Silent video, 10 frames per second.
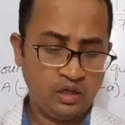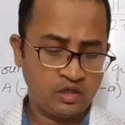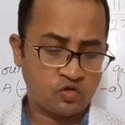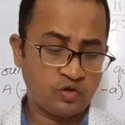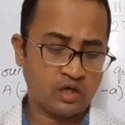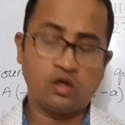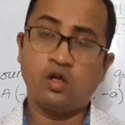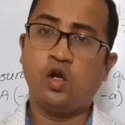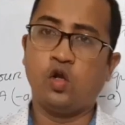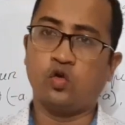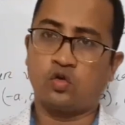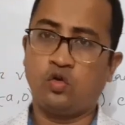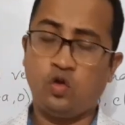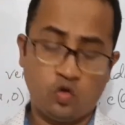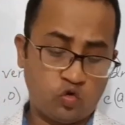Student, look,
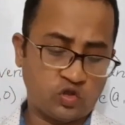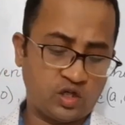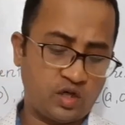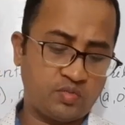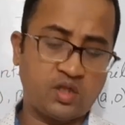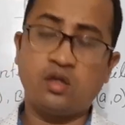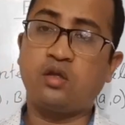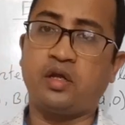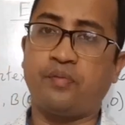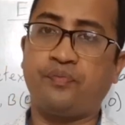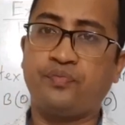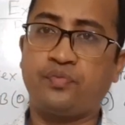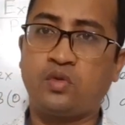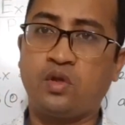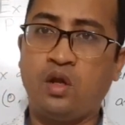question number 3.
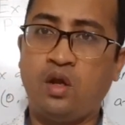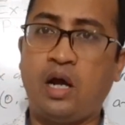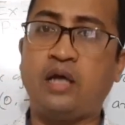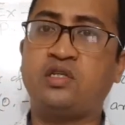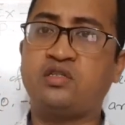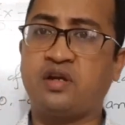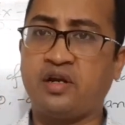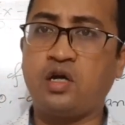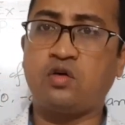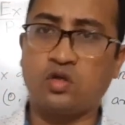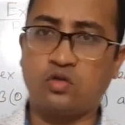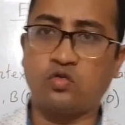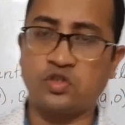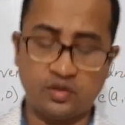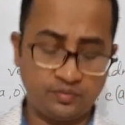I just read out the
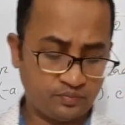question.